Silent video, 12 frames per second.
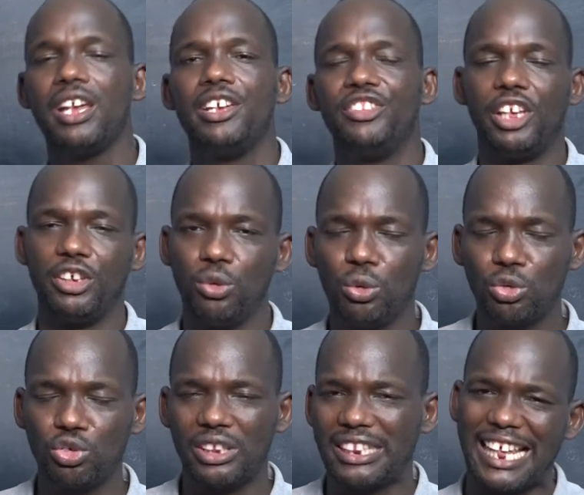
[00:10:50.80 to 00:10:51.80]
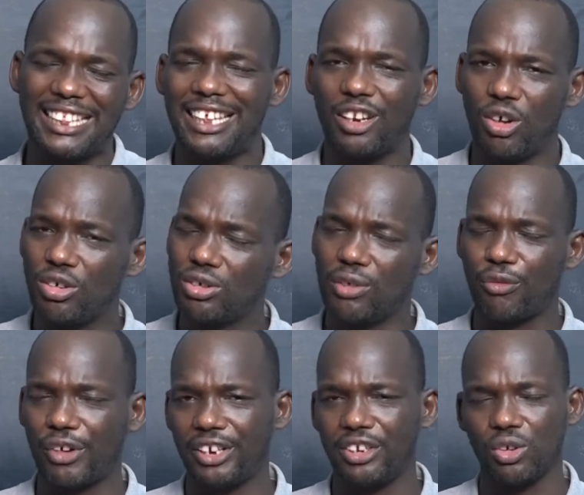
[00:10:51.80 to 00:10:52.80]
There's a lot of
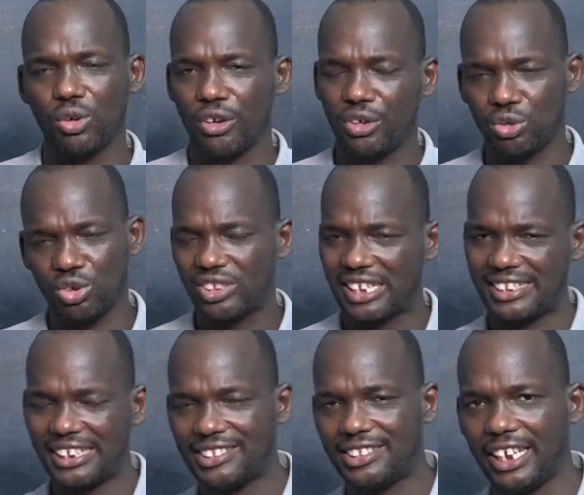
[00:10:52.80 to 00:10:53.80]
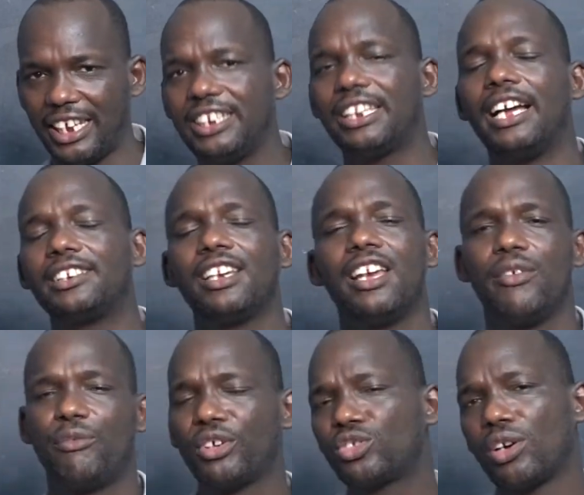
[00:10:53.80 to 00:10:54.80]
critical resource, as I say, that
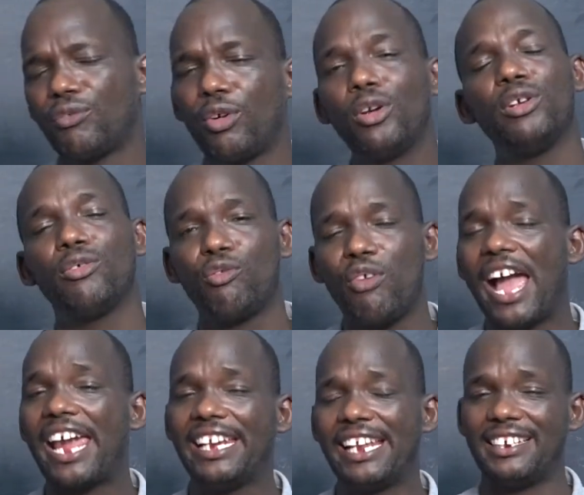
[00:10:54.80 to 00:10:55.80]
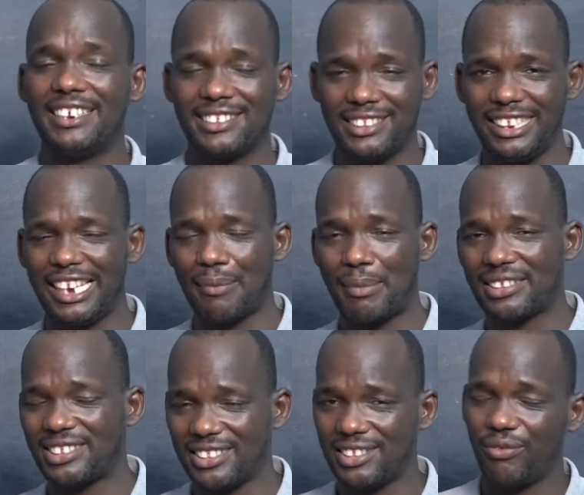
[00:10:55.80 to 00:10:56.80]
first of all, you find that the
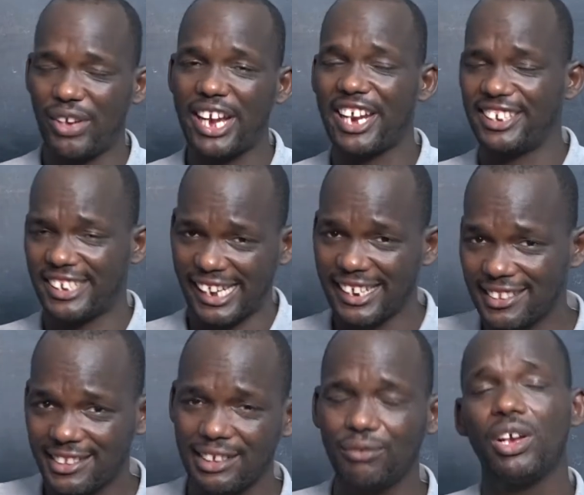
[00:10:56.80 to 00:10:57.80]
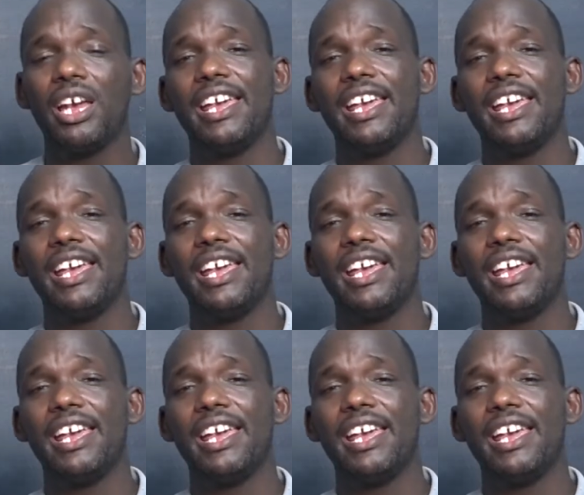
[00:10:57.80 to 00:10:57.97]
syllabus is very intensive.